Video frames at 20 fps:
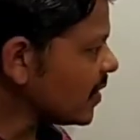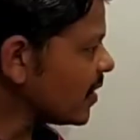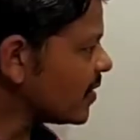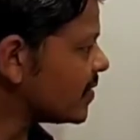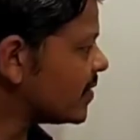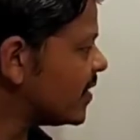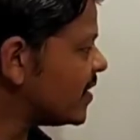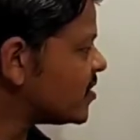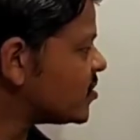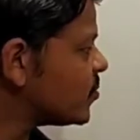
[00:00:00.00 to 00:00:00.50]

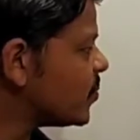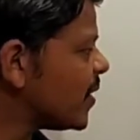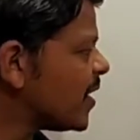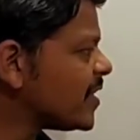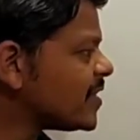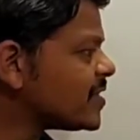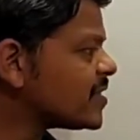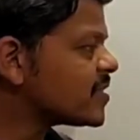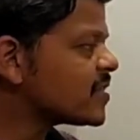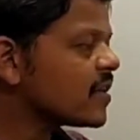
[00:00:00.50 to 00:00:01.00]
This
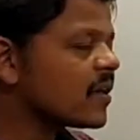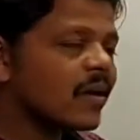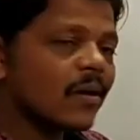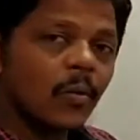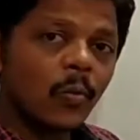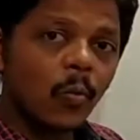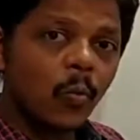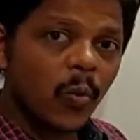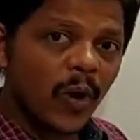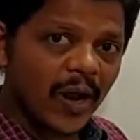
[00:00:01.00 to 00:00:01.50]
means
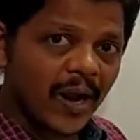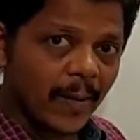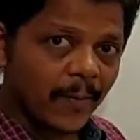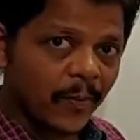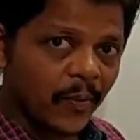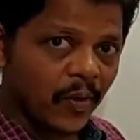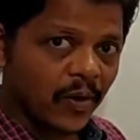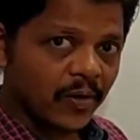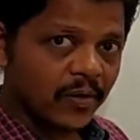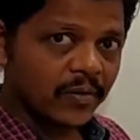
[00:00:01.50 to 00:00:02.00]
1
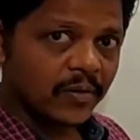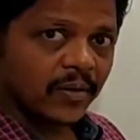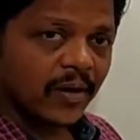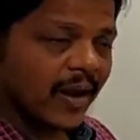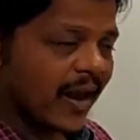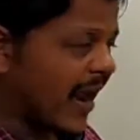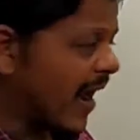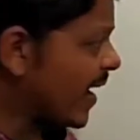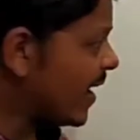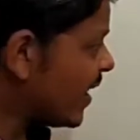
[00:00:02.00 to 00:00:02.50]
upon.
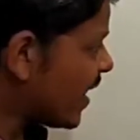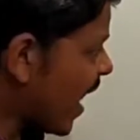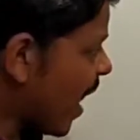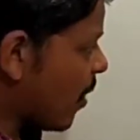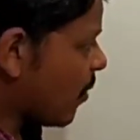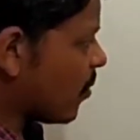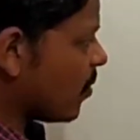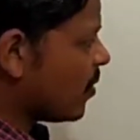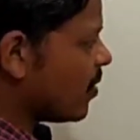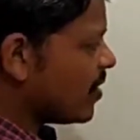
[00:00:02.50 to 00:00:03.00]
And
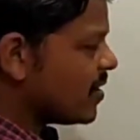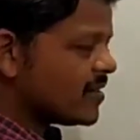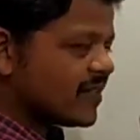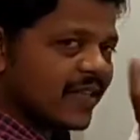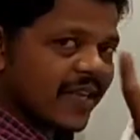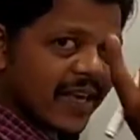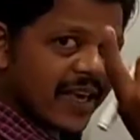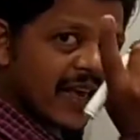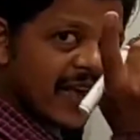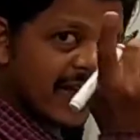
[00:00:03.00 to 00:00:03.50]
now,
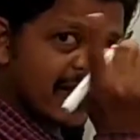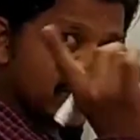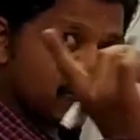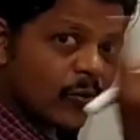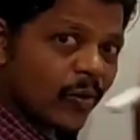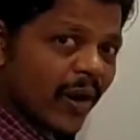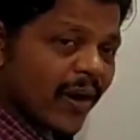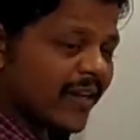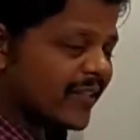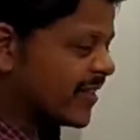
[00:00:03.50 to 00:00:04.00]
see, you
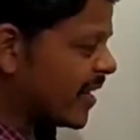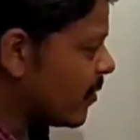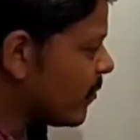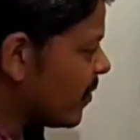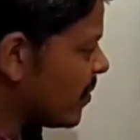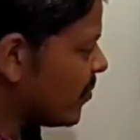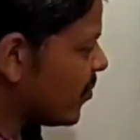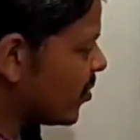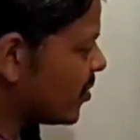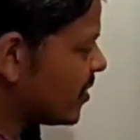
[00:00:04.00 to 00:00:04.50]
will understand
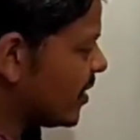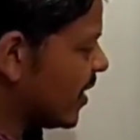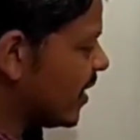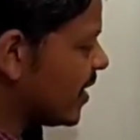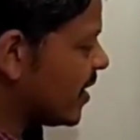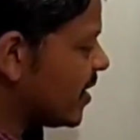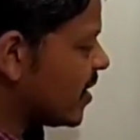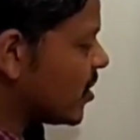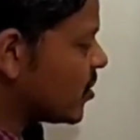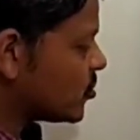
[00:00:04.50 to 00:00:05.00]
one more
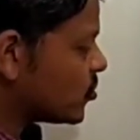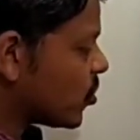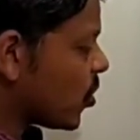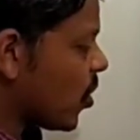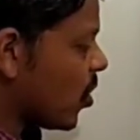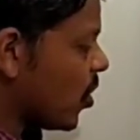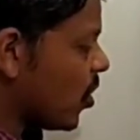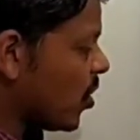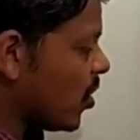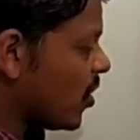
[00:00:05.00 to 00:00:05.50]
thing.
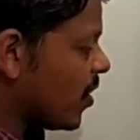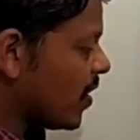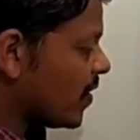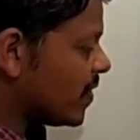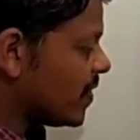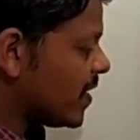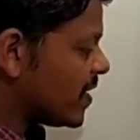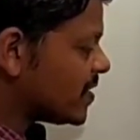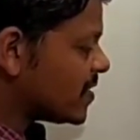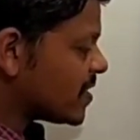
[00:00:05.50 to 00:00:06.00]
So,
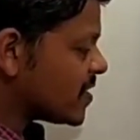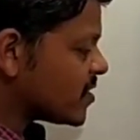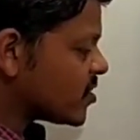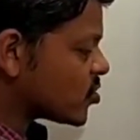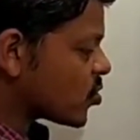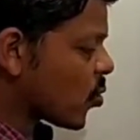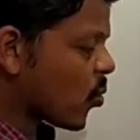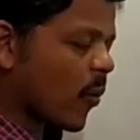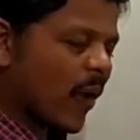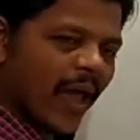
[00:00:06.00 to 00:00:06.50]
this
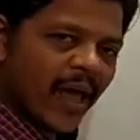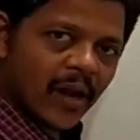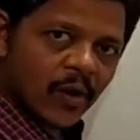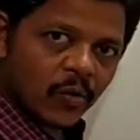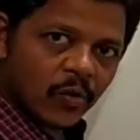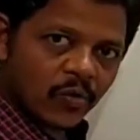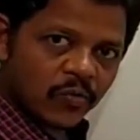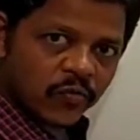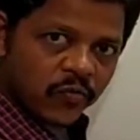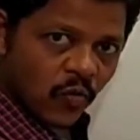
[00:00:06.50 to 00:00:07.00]
square
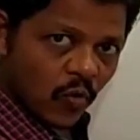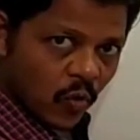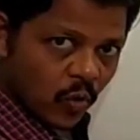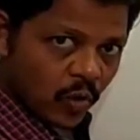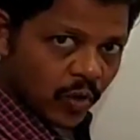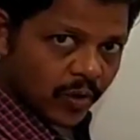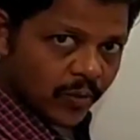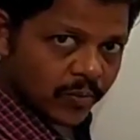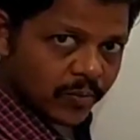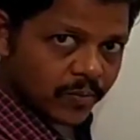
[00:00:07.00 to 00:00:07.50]
root
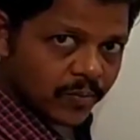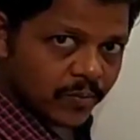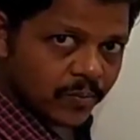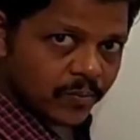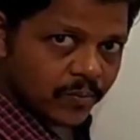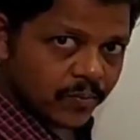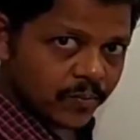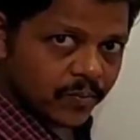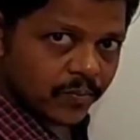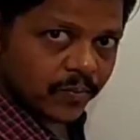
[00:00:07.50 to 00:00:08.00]
4
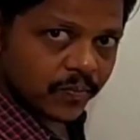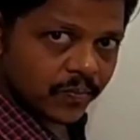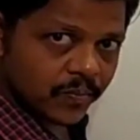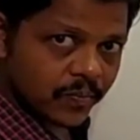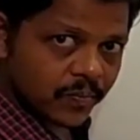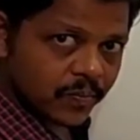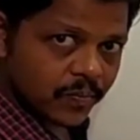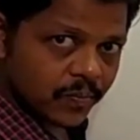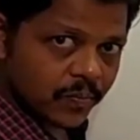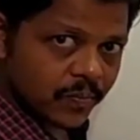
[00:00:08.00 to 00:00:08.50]

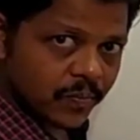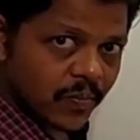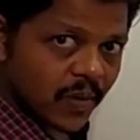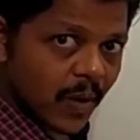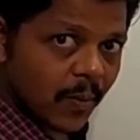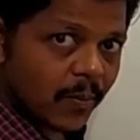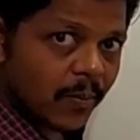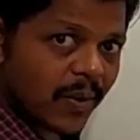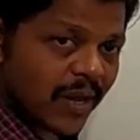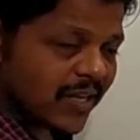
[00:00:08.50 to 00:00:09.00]

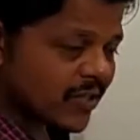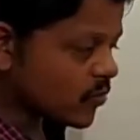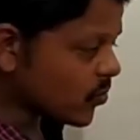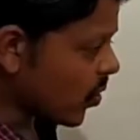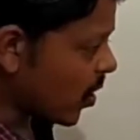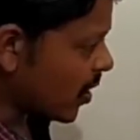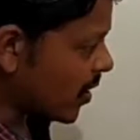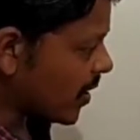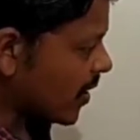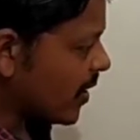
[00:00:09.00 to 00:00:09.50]
means
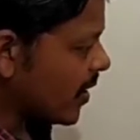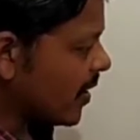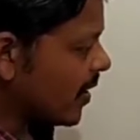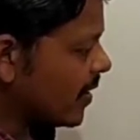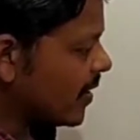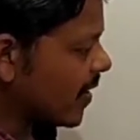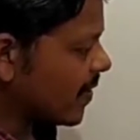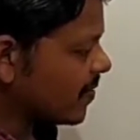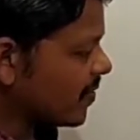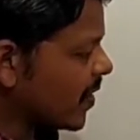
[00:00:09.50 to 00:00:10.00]
what?
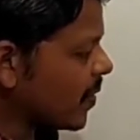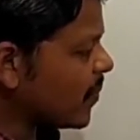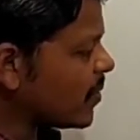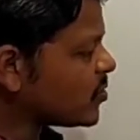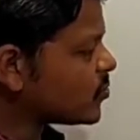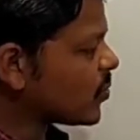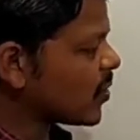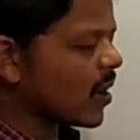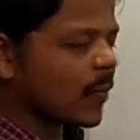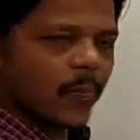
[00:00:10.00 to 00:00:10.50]
Nothing
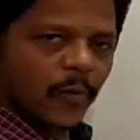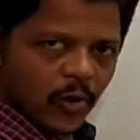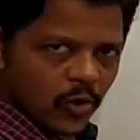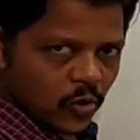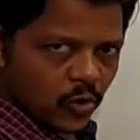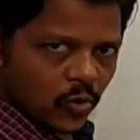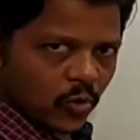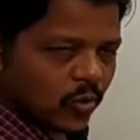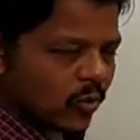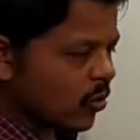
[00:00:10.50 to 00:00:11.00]
means 1
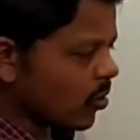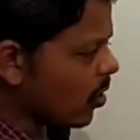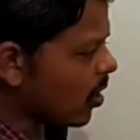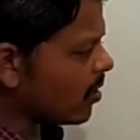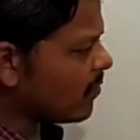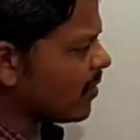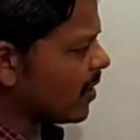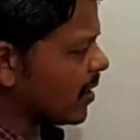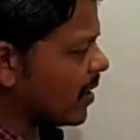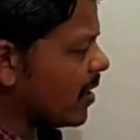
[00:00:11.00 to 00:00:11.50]
upon 2, or
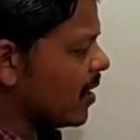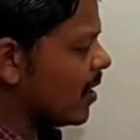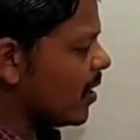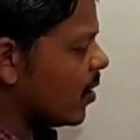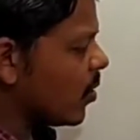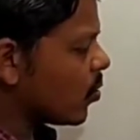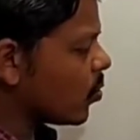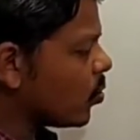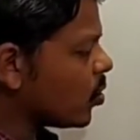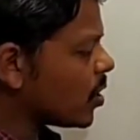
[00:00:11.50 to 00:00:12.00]
what?
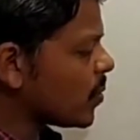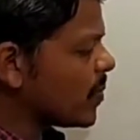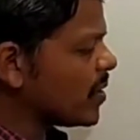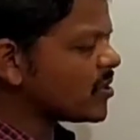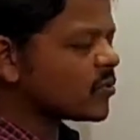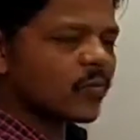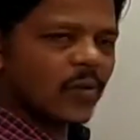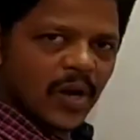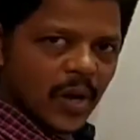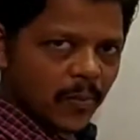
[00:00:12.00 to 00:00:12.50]
Root
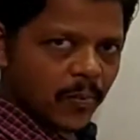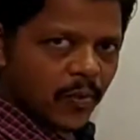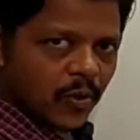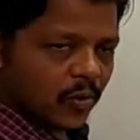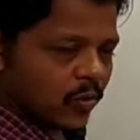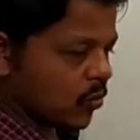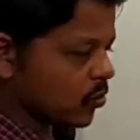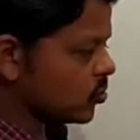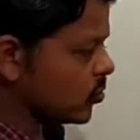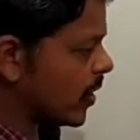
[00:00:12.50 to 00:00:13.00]
means 1
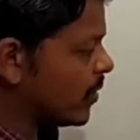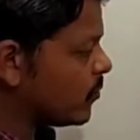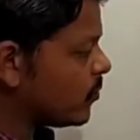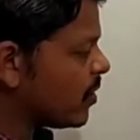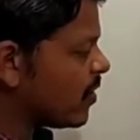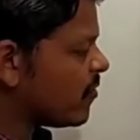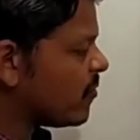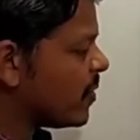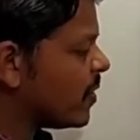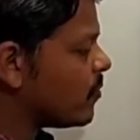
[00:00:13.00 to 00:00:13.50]
upon 2. So, it would
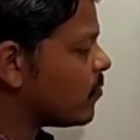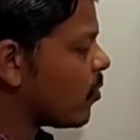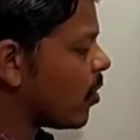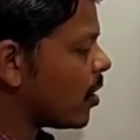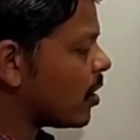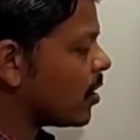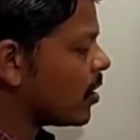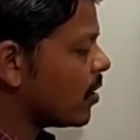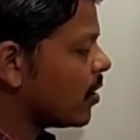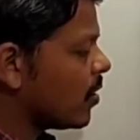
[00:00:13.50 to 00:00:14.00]
have been
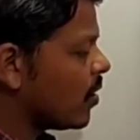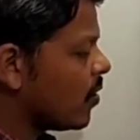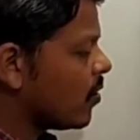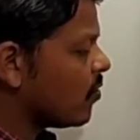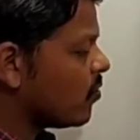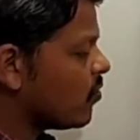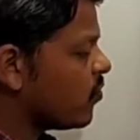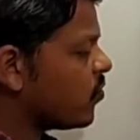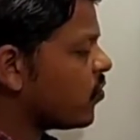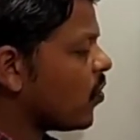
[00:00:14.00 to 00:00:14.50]
what?
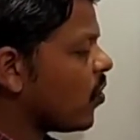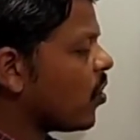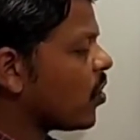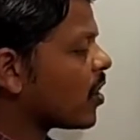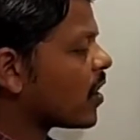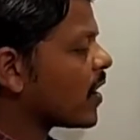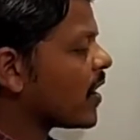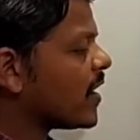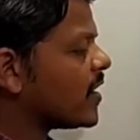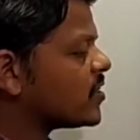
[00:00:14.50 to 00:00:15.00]

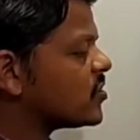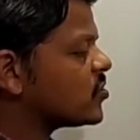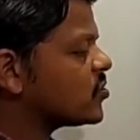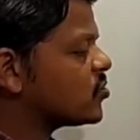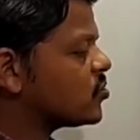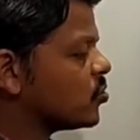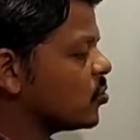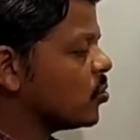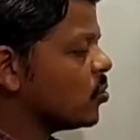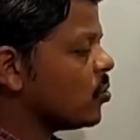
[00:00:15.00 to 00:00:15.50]
4
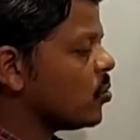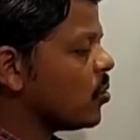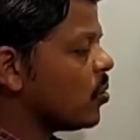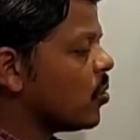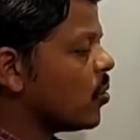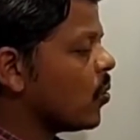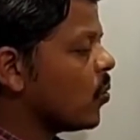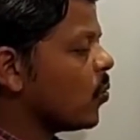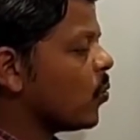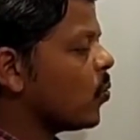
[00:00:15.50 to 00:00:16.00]
raised
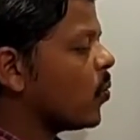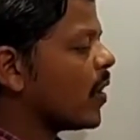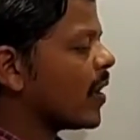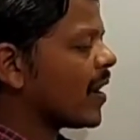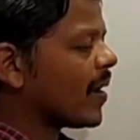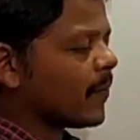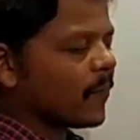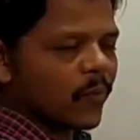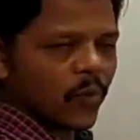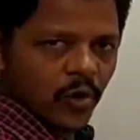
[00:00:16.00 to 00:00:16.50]
to 1
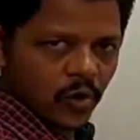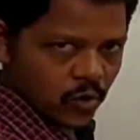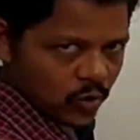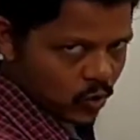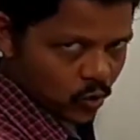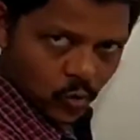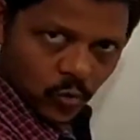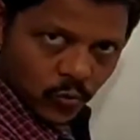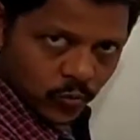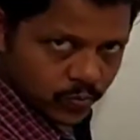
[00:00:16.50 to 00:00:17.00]
upon
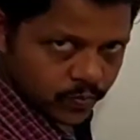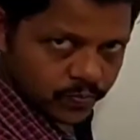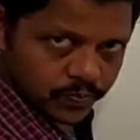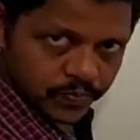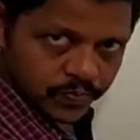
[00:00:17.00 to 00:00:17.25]
2.